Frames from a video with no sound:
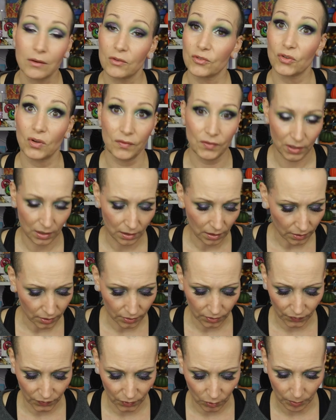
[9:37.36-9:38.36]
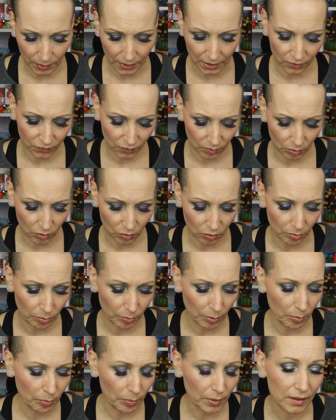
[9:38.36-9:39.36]
I also have decluttered a few palettes from
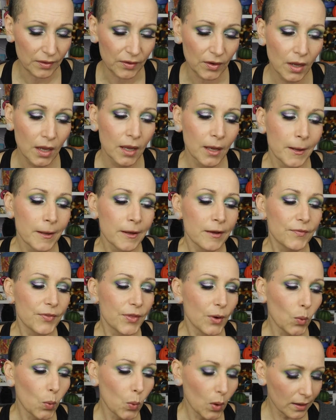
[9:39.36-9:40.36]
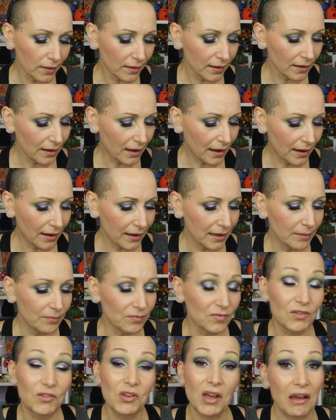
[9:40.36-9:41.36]
Colourpop. But the one that I
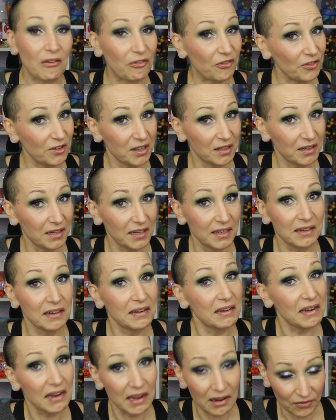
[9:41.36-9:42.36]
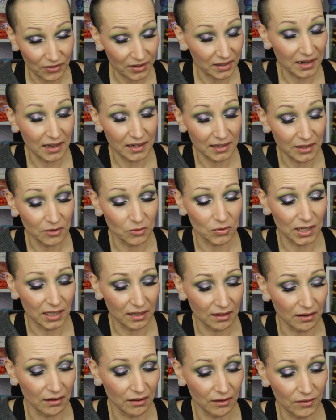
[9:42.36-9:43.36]
am definitely never getting
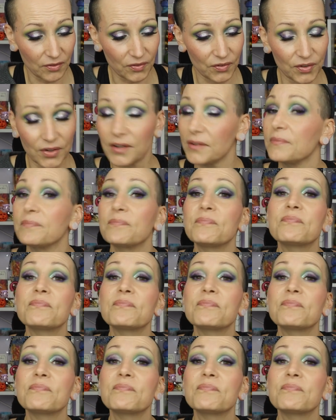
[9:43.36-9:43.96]
rid of,